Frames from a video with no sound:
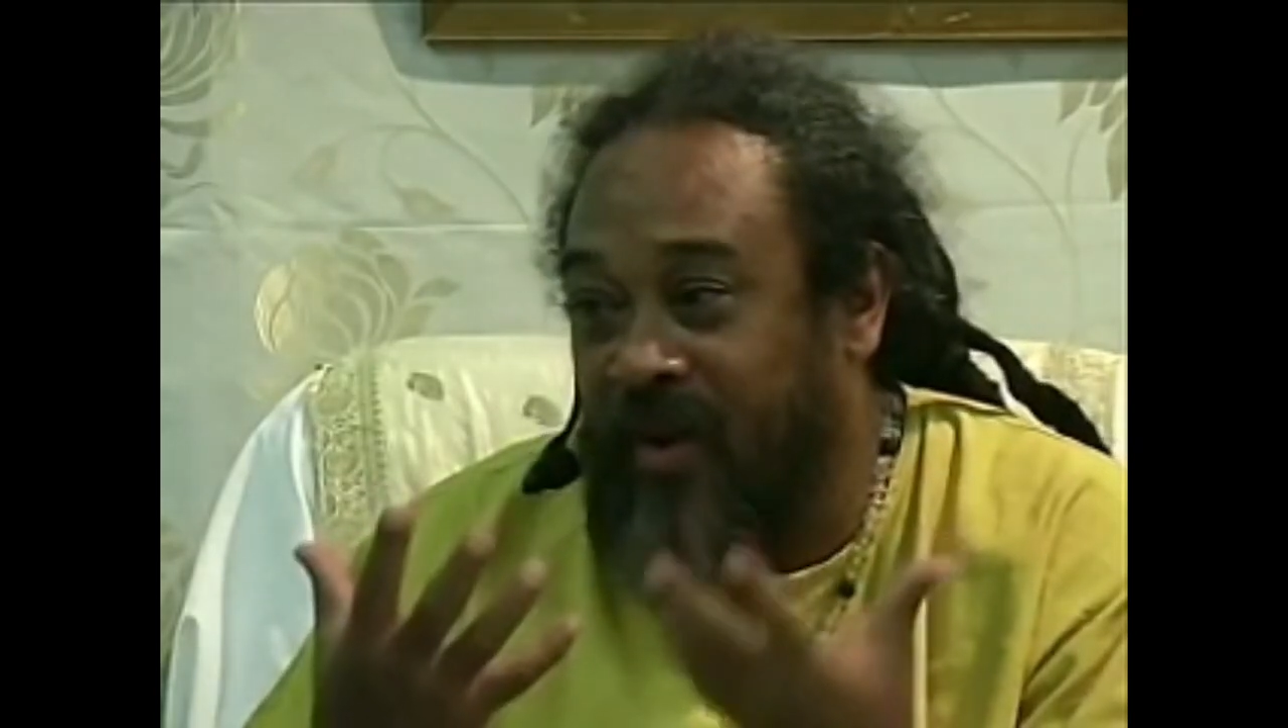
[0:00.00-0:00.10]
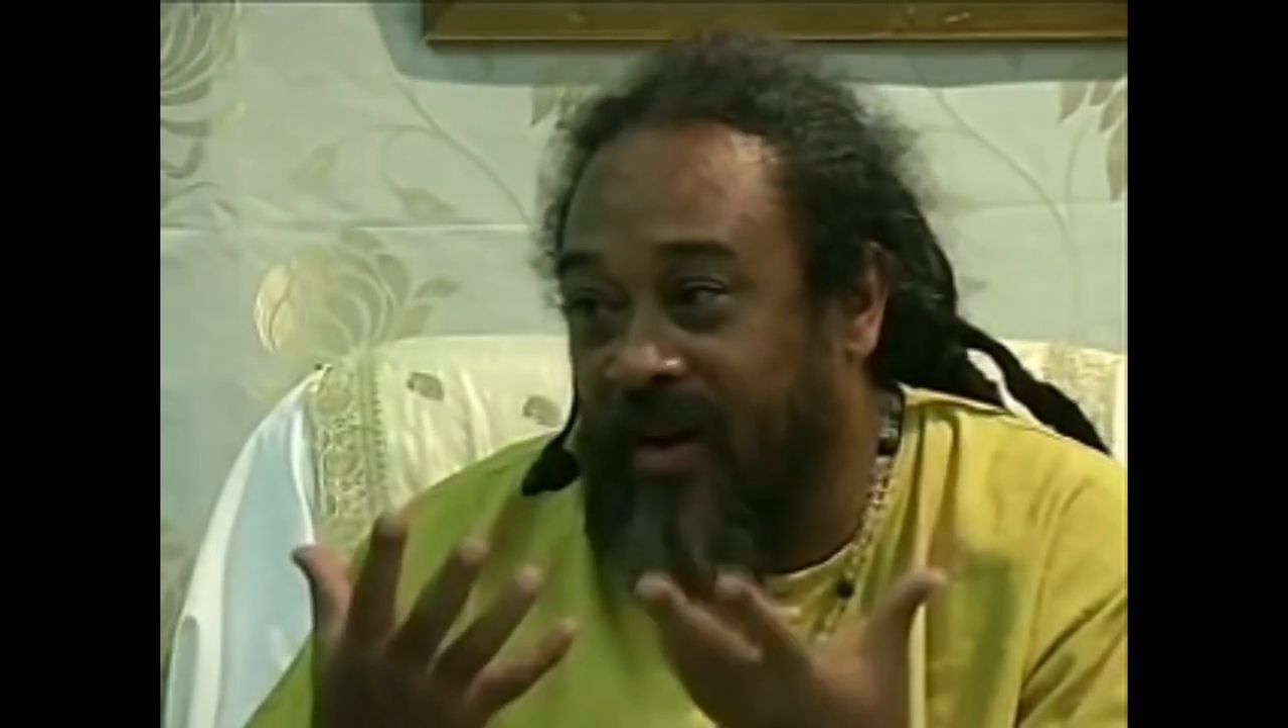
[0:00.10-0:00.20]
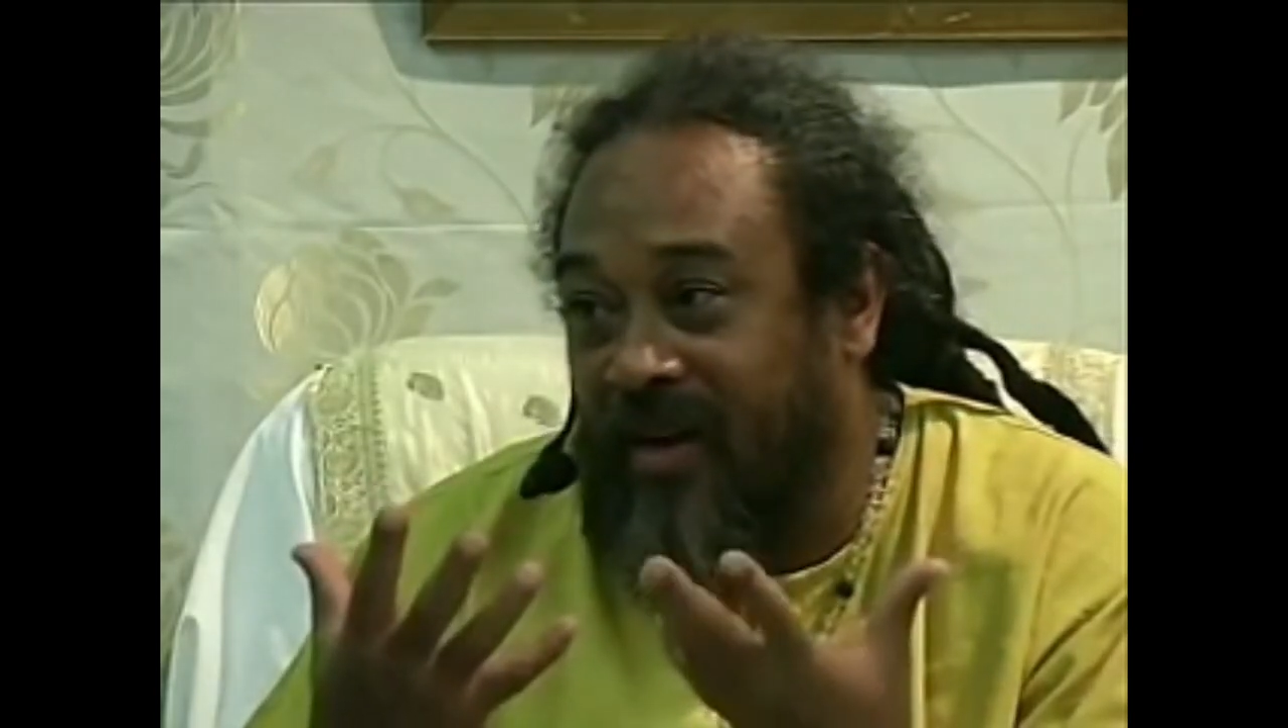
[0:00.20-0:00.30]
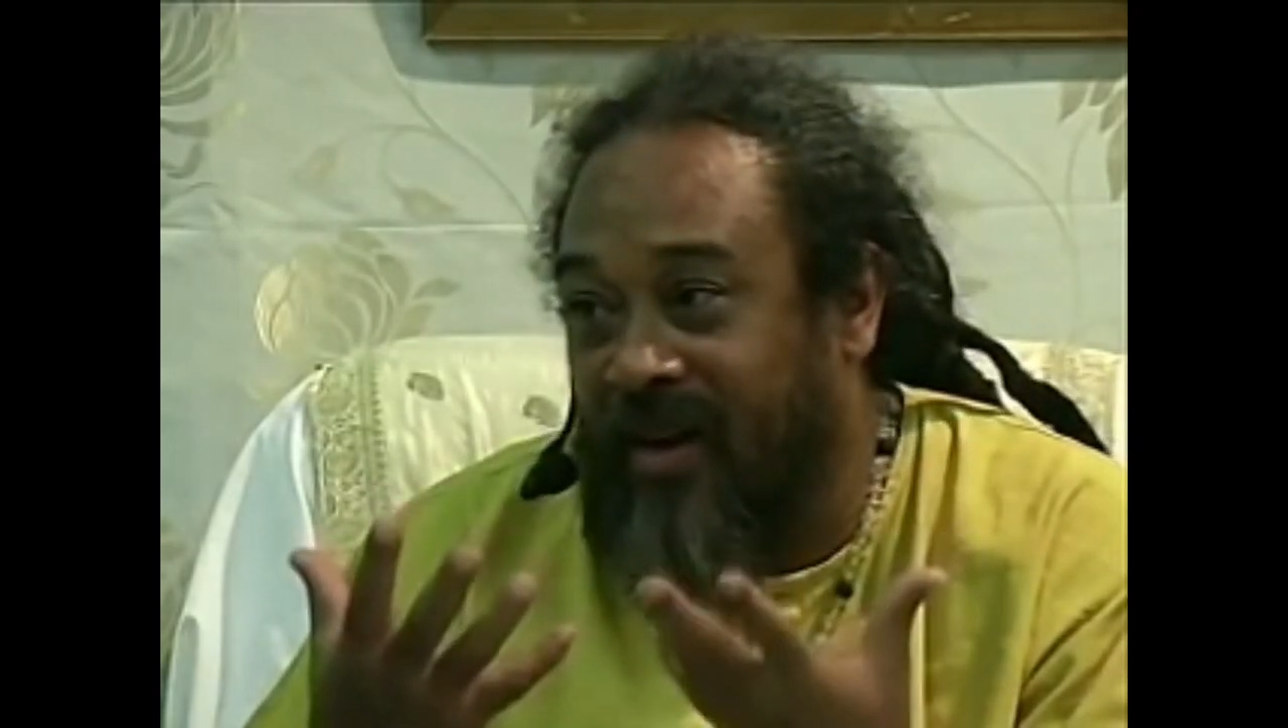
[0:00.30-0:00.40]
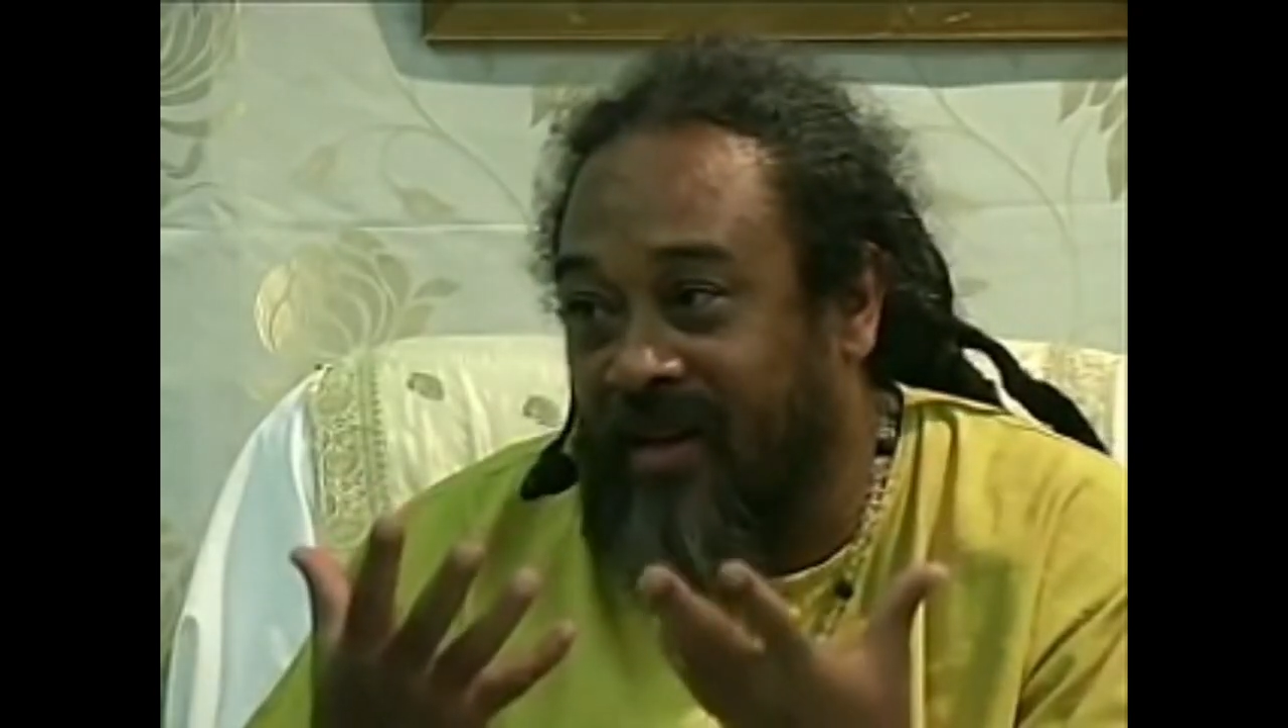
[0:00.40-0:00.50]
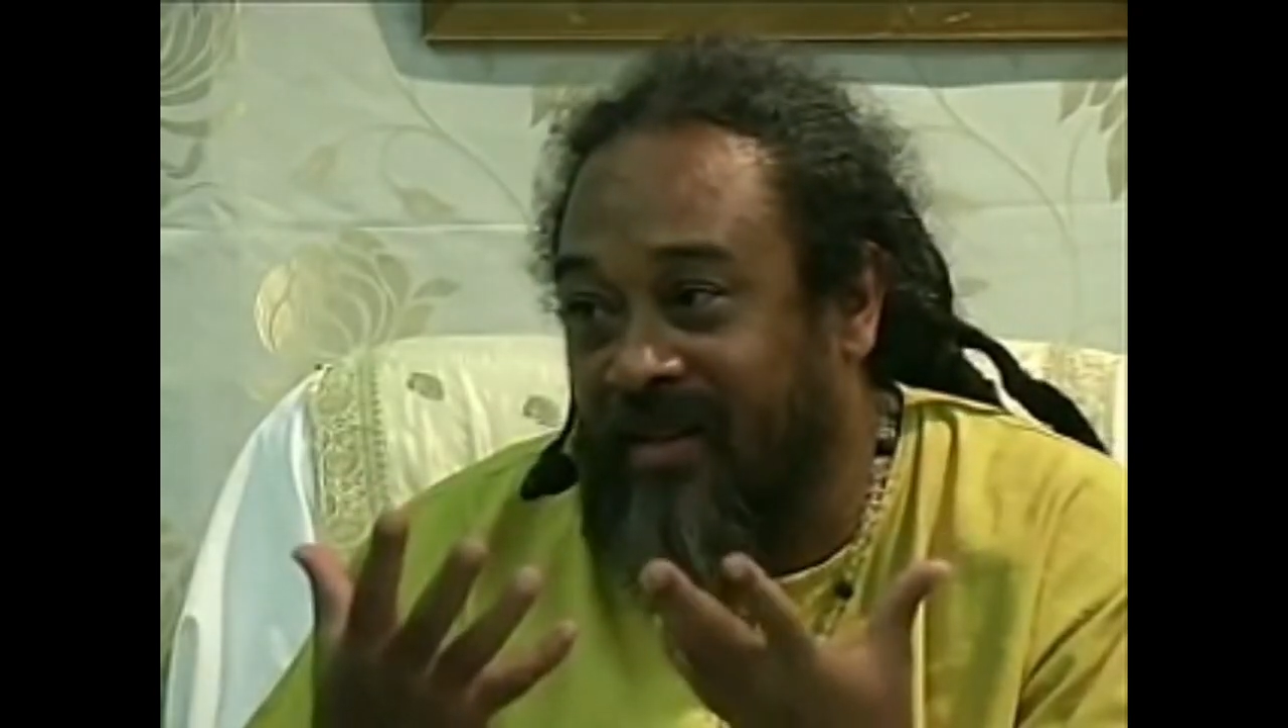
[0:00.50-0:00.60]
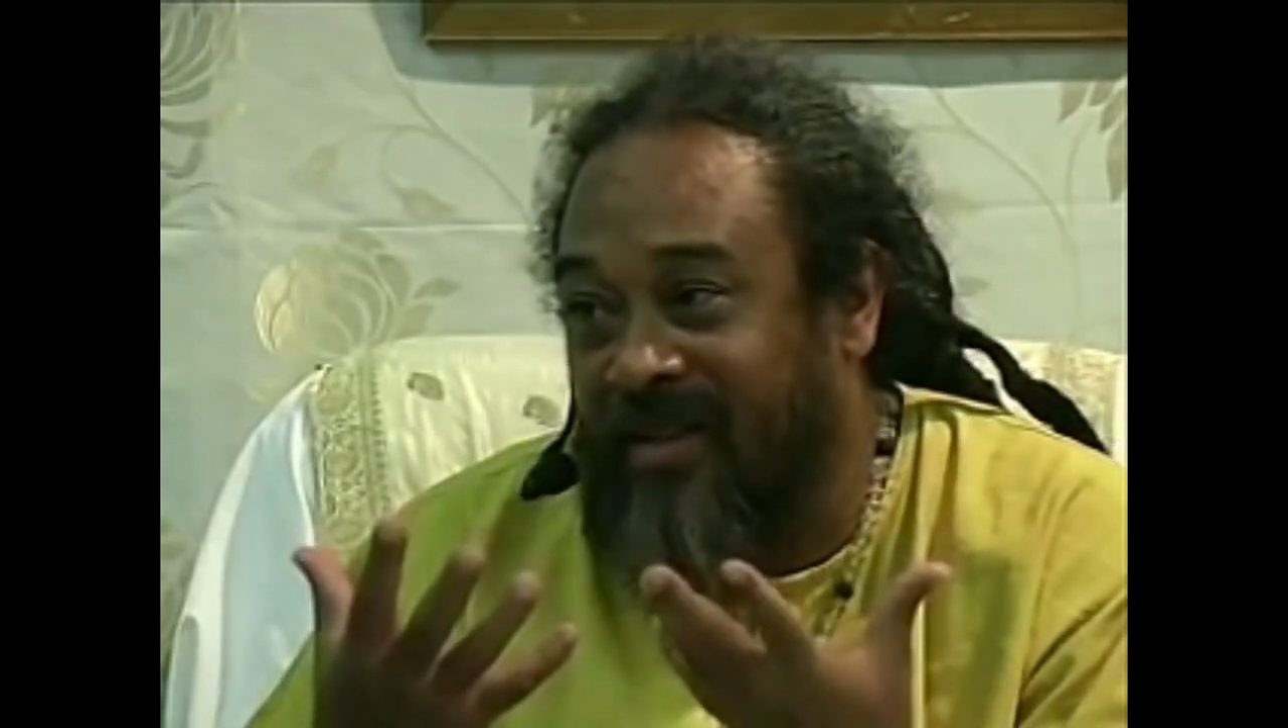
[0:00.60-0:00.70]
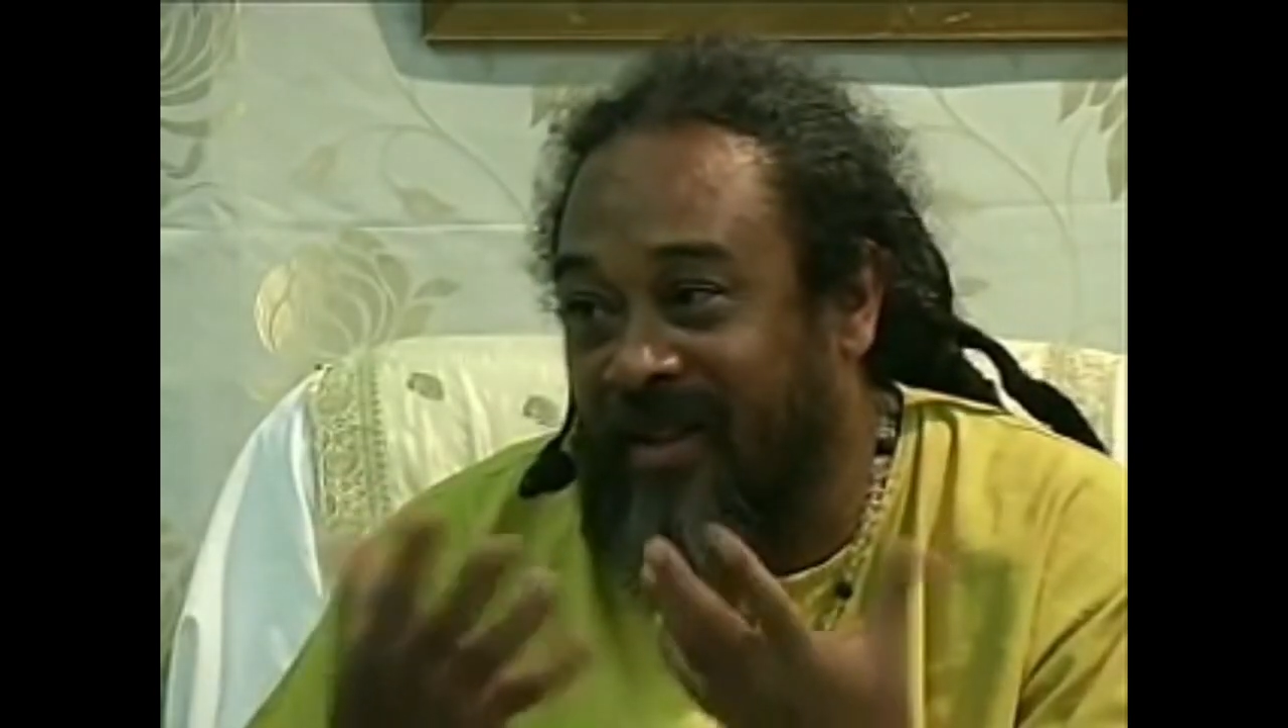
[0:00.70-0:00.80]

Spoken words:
to recognize